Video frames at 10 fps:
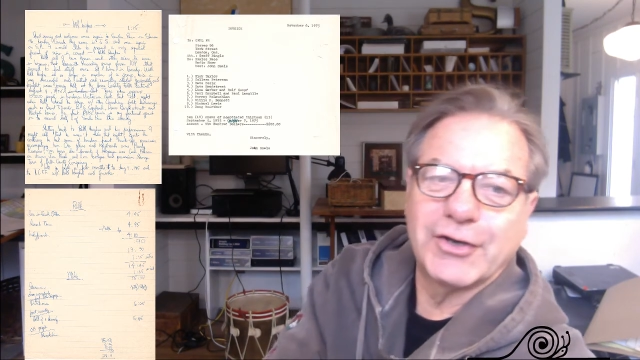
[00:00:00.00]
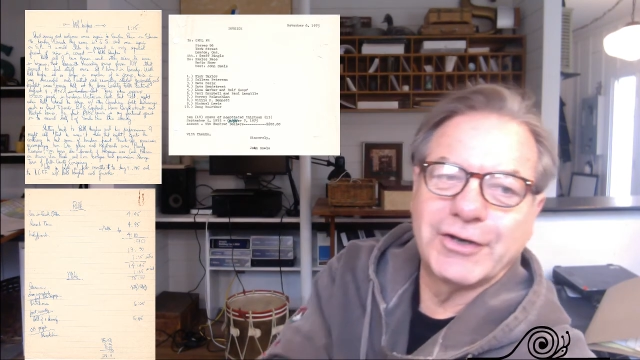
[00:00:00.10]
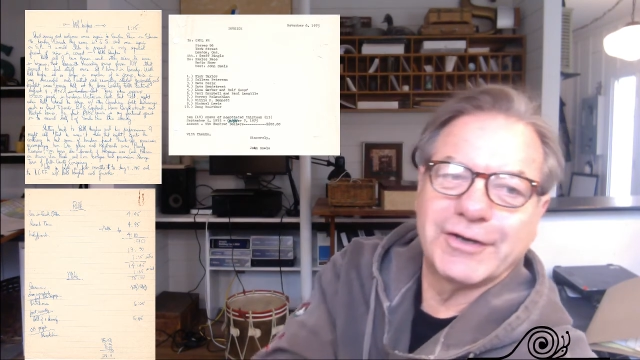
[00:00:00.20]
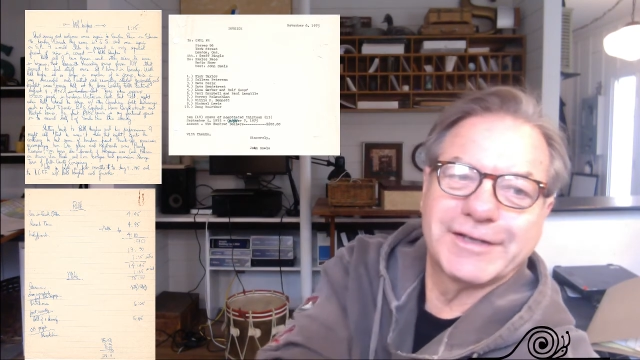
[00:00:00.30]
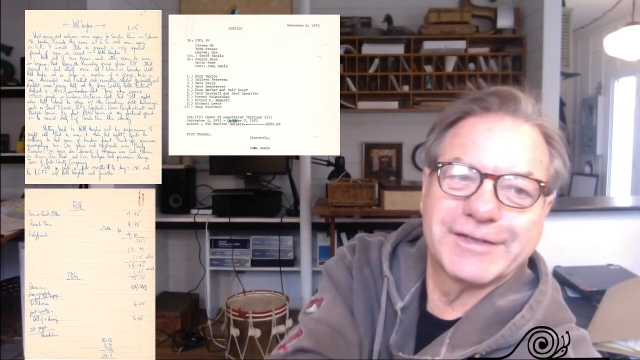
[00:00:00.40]

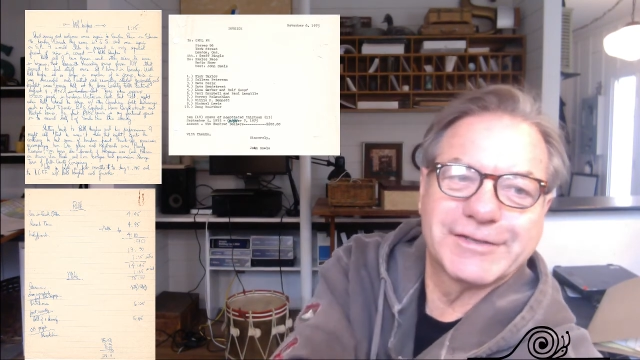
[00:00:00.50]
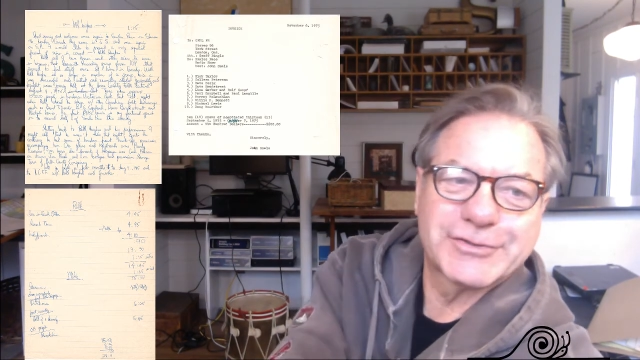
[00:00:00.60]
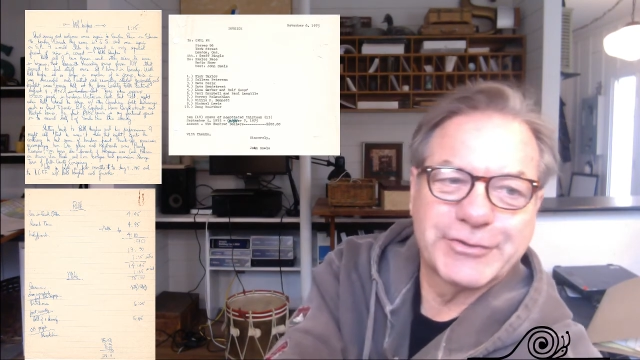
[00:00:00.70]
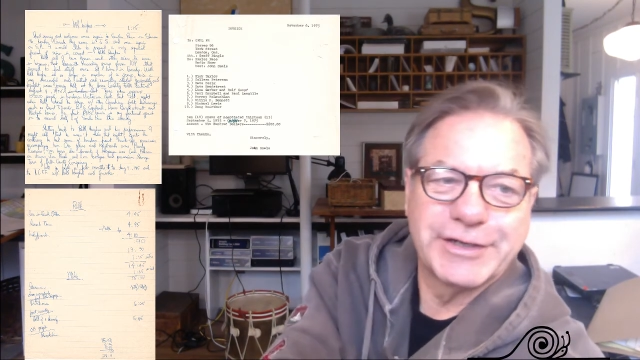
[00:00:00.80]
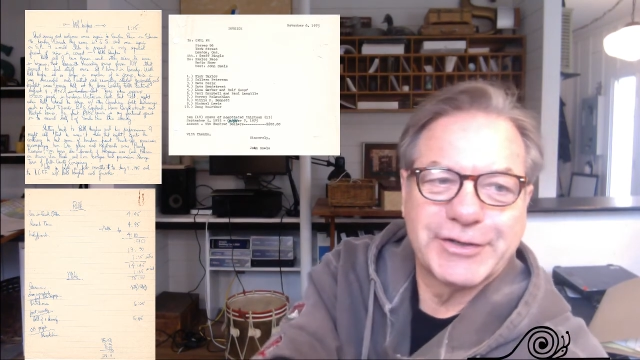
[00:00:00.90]
on the
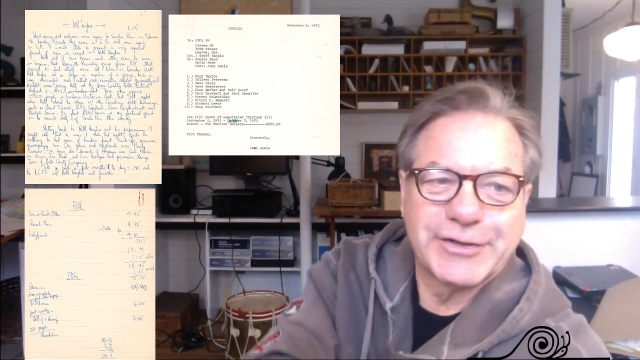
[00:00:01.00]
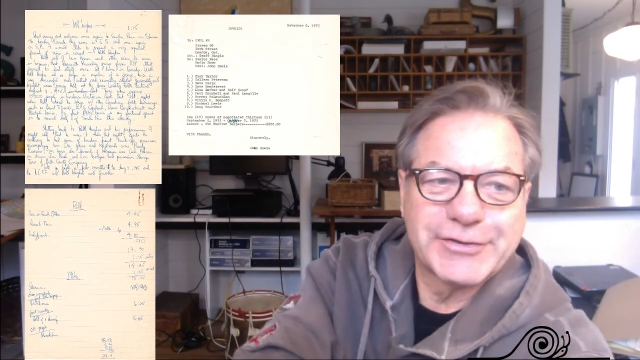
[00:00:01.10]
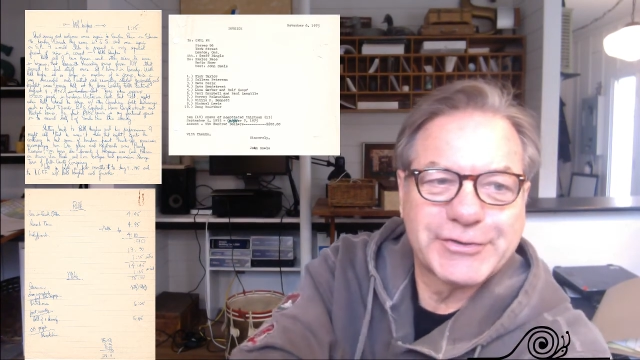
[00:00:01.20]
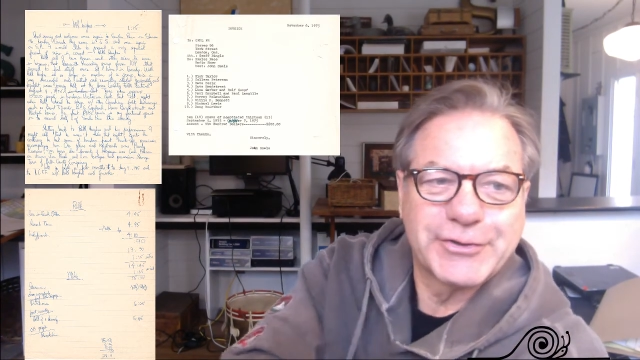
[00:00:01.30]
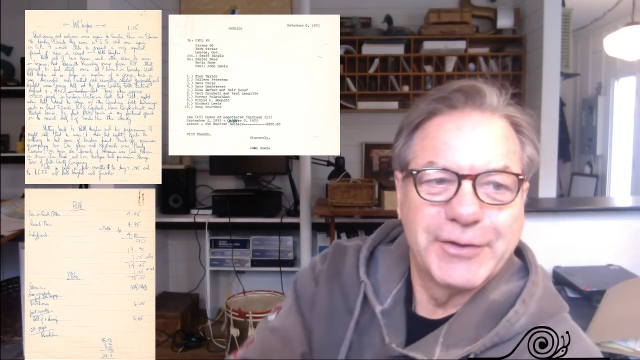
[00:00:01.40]
screen
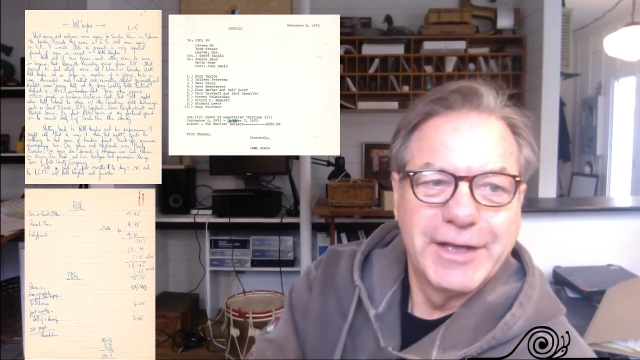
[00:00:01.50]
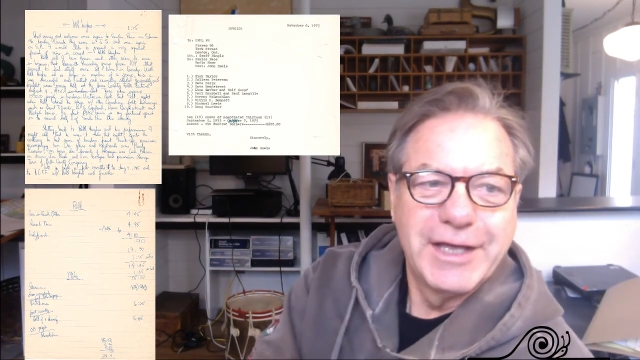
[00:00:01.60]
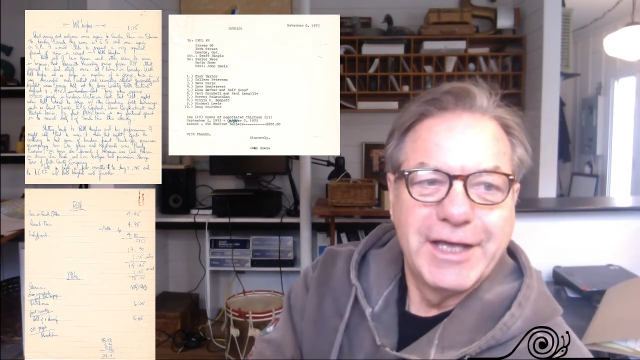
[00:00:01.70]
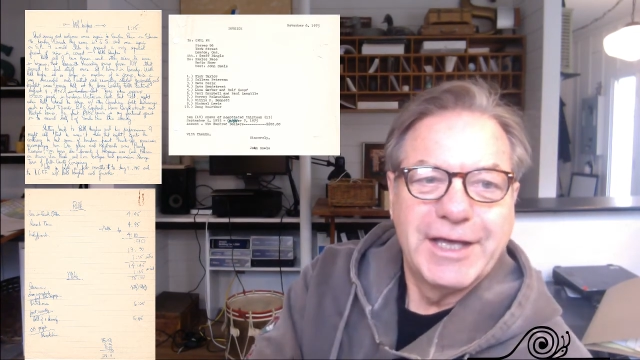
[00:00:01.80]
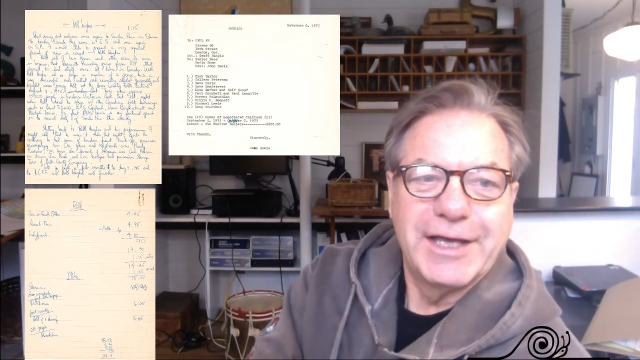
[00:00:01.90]
also
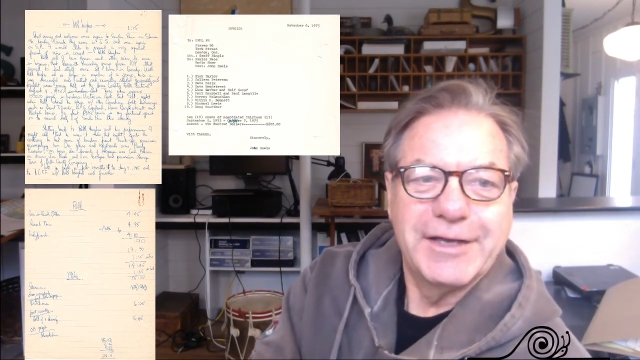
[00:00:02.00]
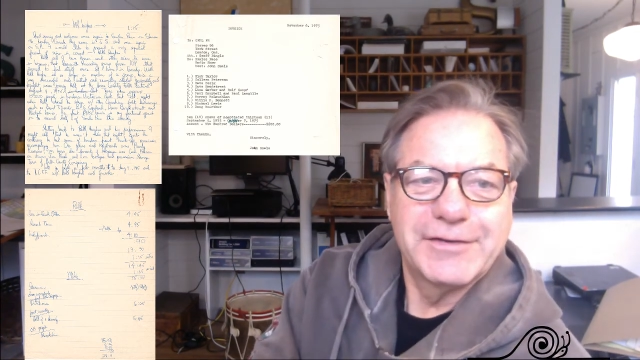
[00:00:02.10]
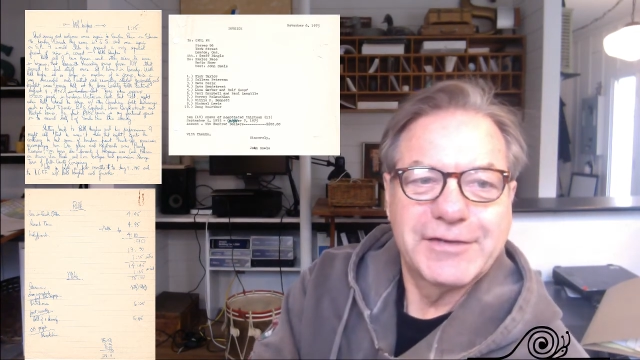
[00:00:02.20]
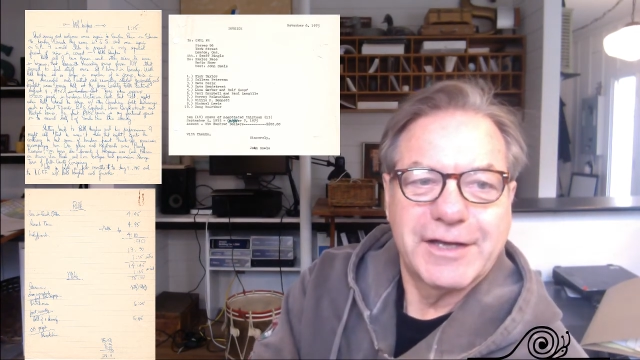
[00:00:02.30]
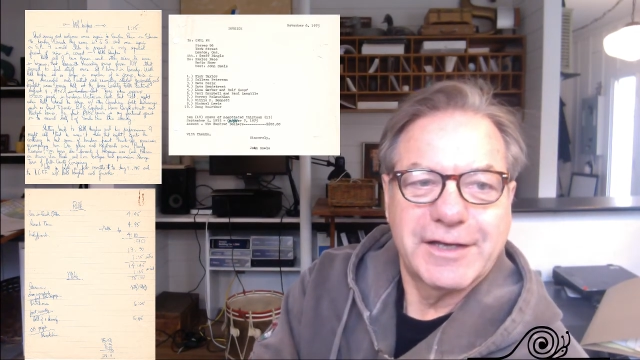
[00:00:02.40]

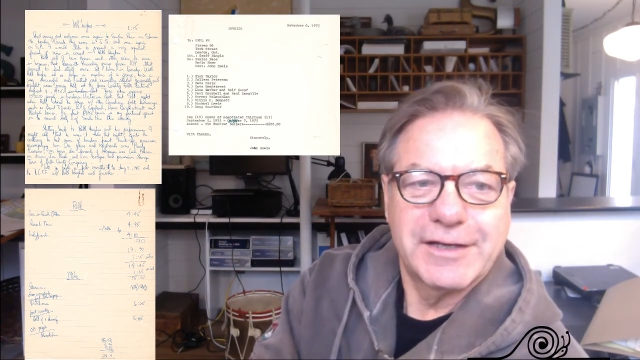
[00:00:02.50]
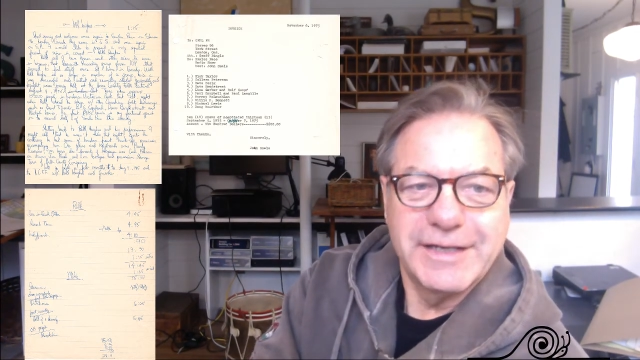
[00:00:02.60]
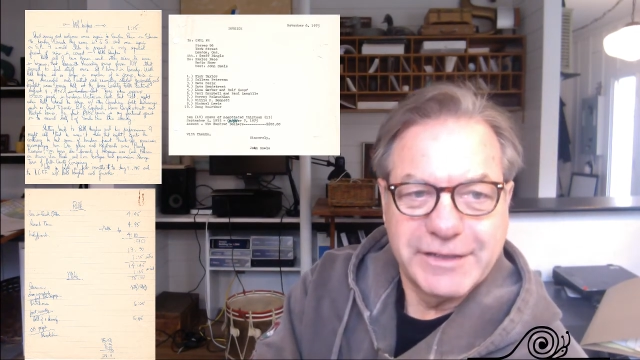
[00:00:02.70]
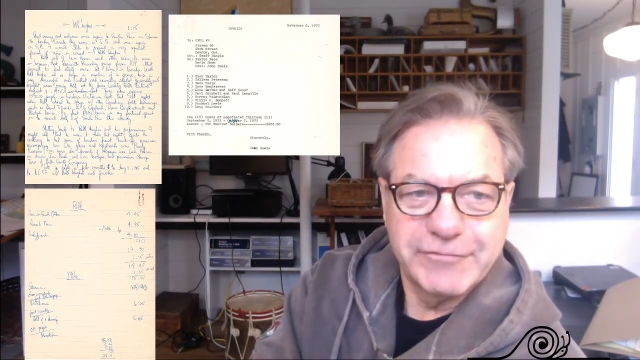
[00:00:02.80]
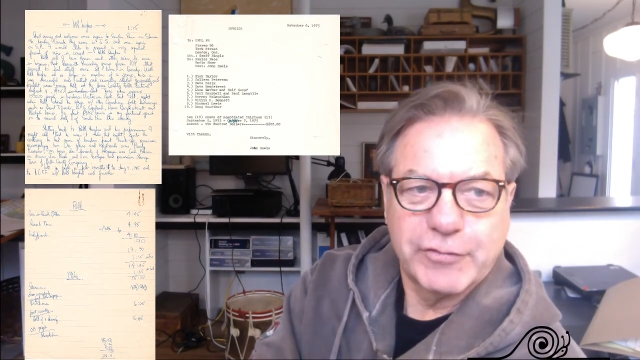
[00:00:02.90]
is an
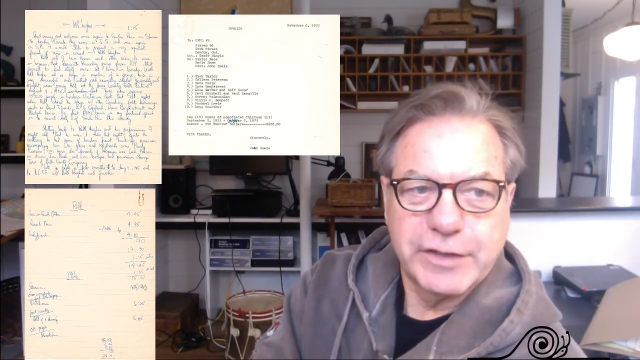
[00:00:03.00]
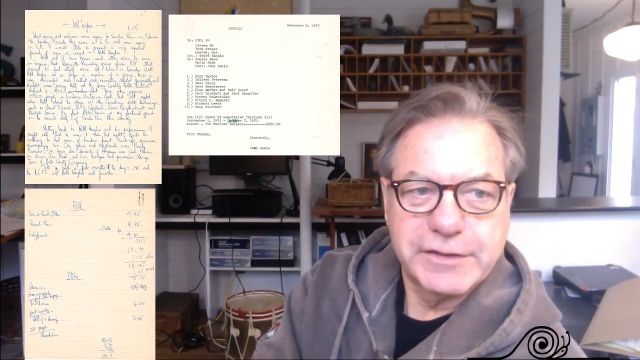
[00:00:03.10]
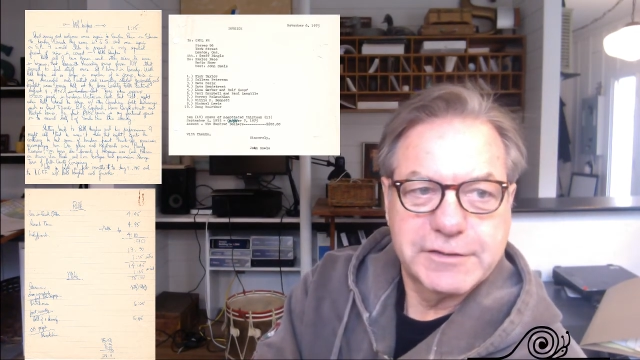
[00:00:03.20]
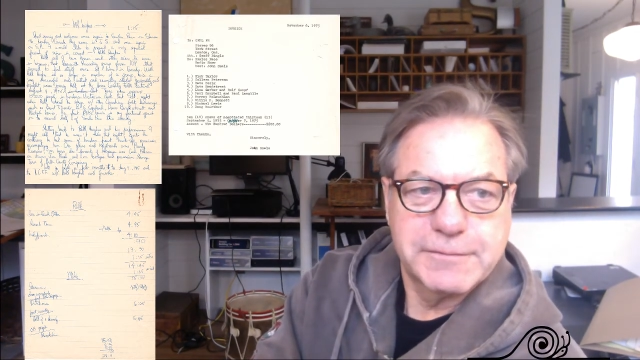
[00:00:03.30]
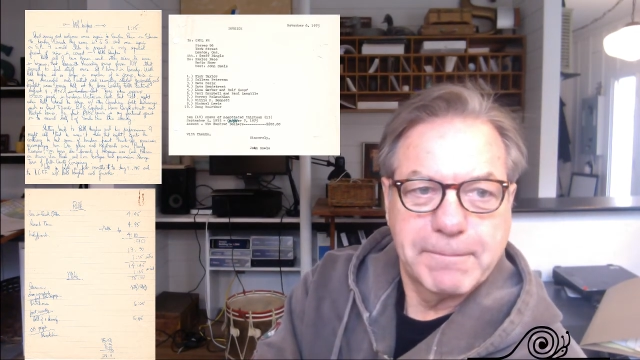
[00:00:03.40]

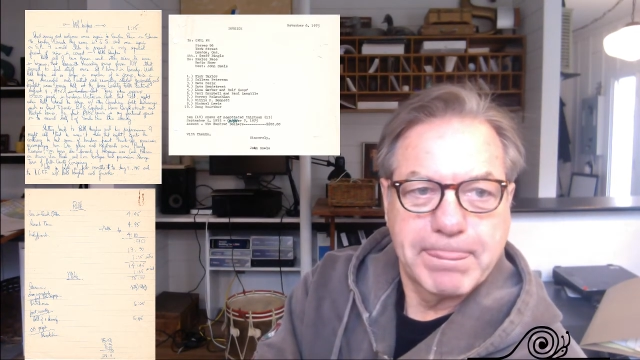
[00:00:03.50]
invoice.